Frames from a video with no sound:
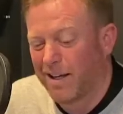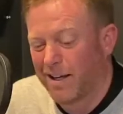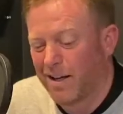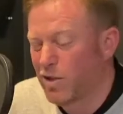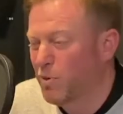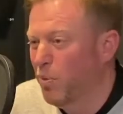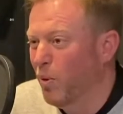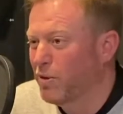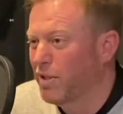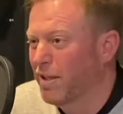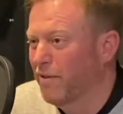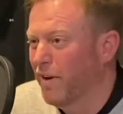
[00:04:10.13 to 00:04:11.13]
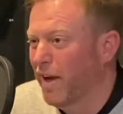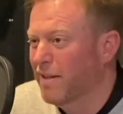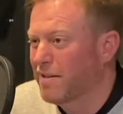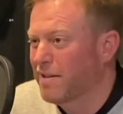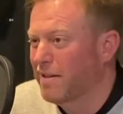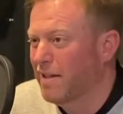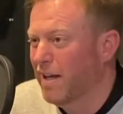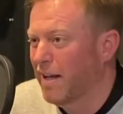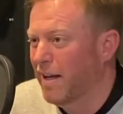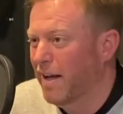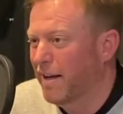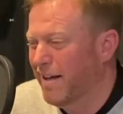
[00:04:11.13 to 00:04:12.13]
sporting events, and they're
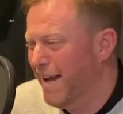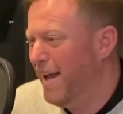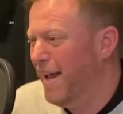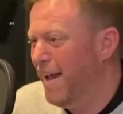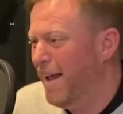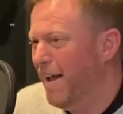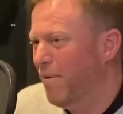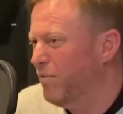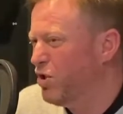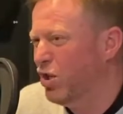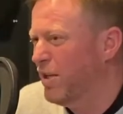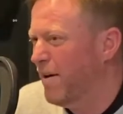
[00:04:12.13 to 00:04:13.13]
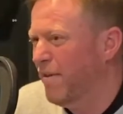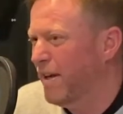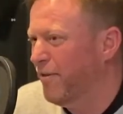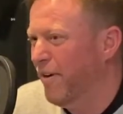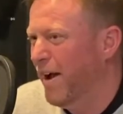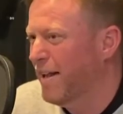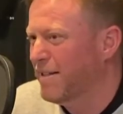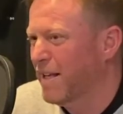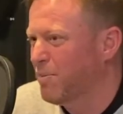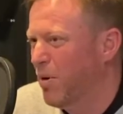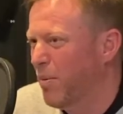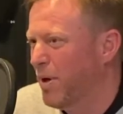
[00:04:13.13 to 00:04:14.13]
like, yeah, we shouldn't have any fans.
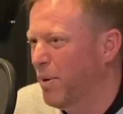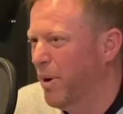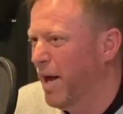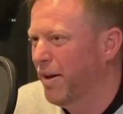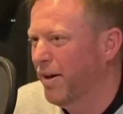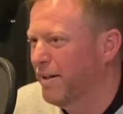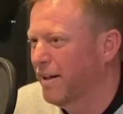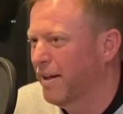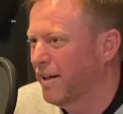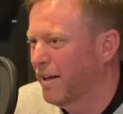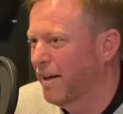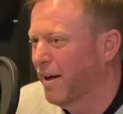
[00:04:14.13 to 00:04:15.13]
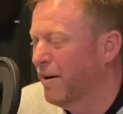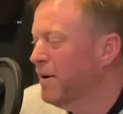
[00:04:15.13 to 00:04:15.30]
That's probably a bad idea, Yeah.